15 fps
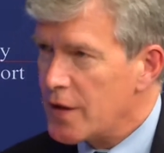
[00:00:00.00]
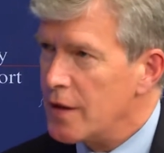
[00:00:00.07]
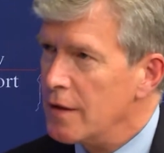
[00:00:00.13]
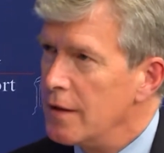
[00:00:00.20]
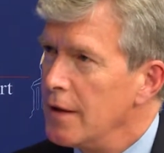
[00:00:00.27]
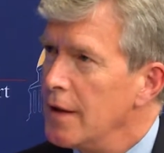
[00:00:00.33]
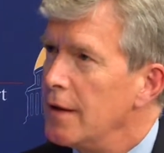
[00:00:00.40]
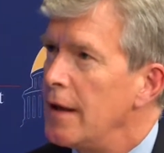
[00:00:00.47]

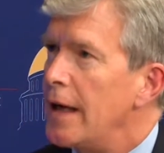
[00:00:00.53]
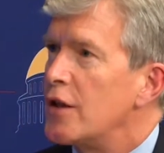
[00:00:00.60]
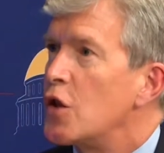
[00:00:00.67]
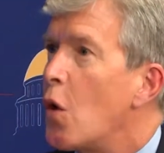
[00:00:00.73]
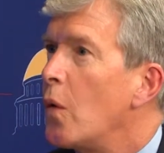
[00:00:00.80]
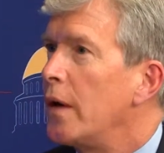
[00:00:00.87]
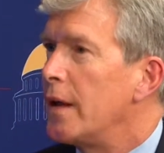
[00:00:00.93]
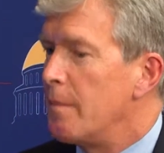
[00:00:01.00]
and not
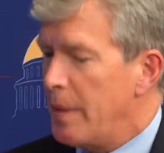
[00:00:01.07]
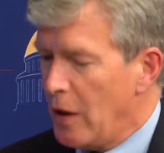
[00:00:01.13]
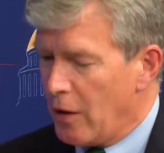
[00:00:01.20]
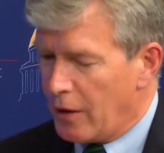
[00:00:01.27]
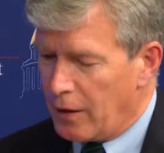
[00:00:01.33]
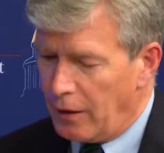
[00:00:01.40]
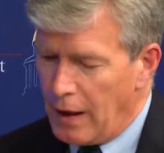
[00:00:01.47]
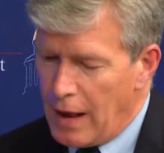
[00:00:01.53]
totally
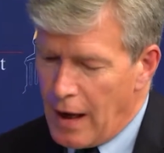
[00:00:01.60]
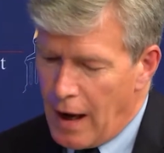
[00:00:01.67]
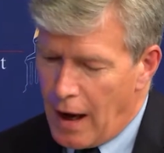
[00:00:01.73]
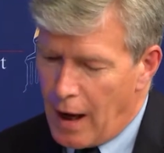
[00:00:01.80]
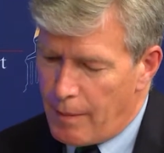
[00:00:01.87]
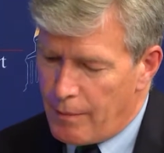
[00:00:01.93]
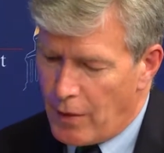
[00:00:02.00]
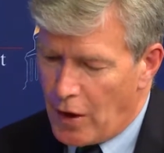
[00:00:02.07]
empirical.
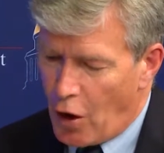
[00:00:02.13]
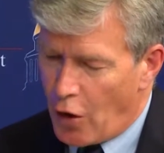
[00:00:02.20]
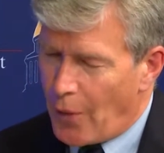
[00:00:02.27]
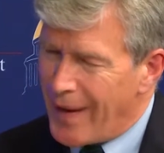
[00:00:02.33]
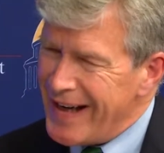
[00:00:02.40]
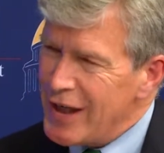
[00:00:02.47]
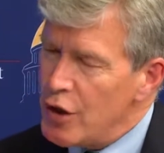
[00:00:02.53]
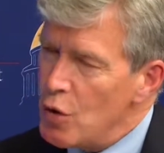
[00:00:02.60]
Are there
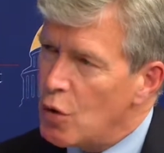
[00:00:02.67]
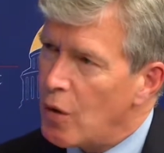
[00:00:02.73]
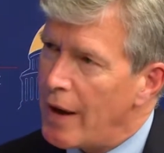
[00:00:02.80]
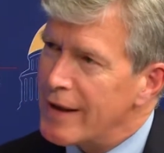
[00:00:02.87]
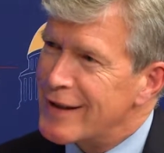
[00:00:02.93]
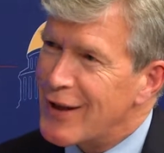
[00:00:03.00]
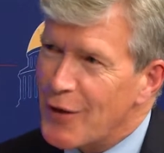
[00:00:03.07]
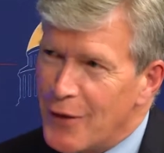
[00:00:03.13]
any new
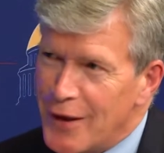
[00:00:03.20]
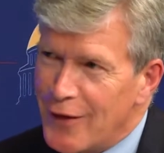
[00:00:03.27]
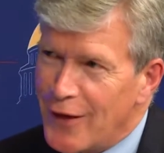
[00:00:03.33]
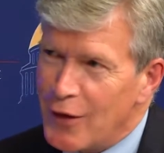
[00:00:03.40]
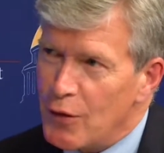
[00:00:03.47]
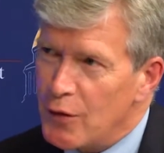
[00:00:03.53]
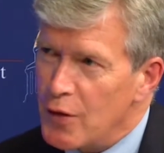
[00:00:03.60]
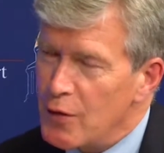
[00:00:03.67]
criteria that
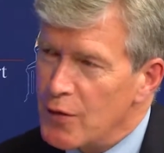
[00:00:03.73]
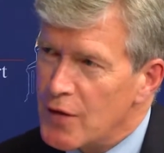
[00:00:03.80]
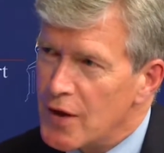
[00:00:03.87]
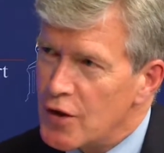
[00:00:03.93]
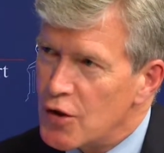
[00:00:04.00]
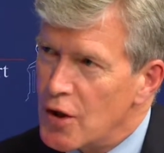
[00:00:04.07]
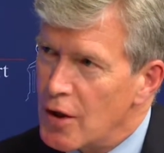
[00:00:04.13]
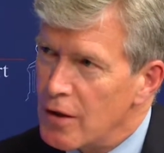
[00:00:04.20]
you use
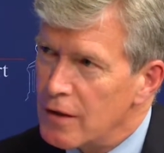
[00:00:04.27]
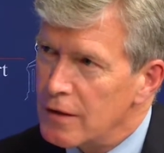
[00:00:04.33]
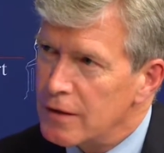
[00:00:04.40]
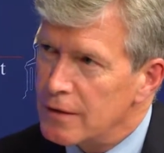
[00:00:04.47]
this year?